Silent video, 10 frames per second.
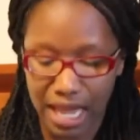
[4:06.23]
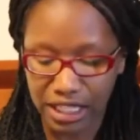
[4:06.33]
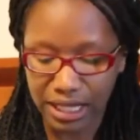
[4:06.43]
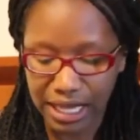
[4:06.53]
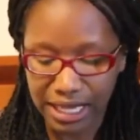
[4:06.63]

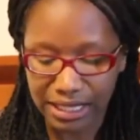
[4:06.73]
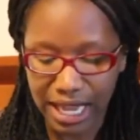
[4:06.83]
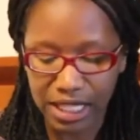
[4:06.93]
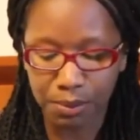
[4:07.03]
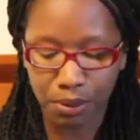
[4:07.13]
It
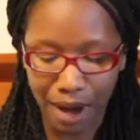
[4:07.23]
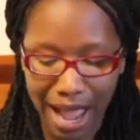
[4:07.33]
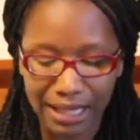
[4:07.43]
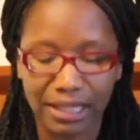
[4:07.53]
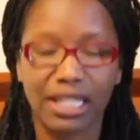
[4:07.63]
takes
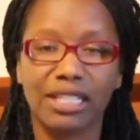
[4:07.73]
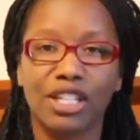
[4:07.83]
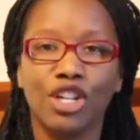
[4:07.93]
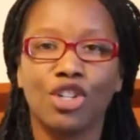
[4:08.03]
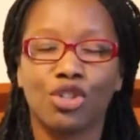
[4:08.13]
practice
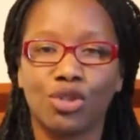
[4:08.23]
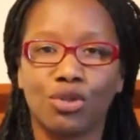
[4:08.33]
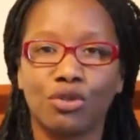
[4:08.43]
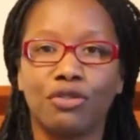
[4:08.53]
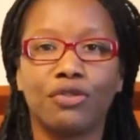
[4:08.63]

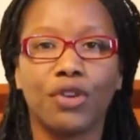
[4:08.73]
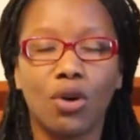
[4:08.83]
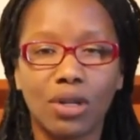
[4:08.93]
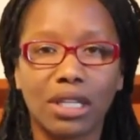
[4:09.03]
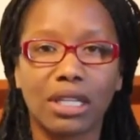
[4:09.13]
to
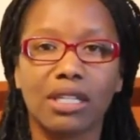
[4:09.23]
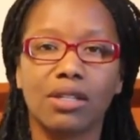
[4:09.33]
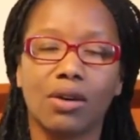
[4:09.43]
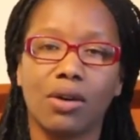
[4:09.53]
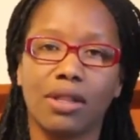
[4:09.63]

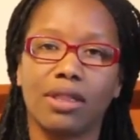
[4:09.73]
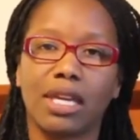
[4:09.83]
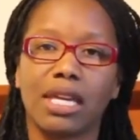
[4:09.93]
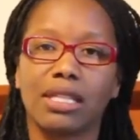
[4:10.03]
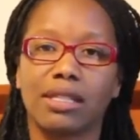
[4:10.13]
focus on
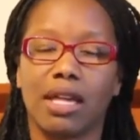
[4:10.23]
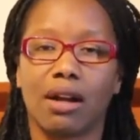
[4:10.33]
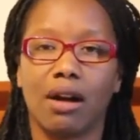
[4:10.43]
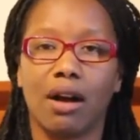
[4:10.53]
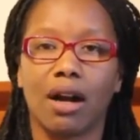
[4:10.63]
things
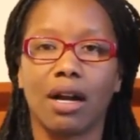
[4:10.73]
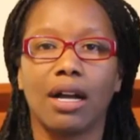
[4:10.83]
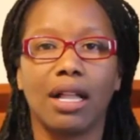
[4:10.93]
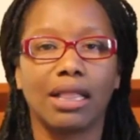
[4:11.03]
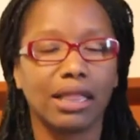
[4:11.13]
that are
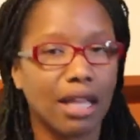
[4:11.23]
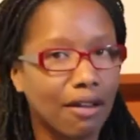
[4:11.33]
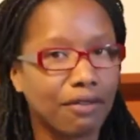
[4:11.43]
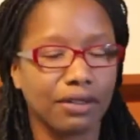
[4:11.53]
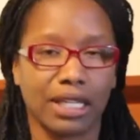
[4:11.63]

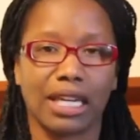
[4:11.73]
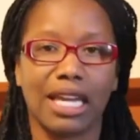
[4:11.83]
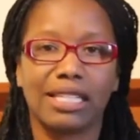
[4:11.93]
lovely.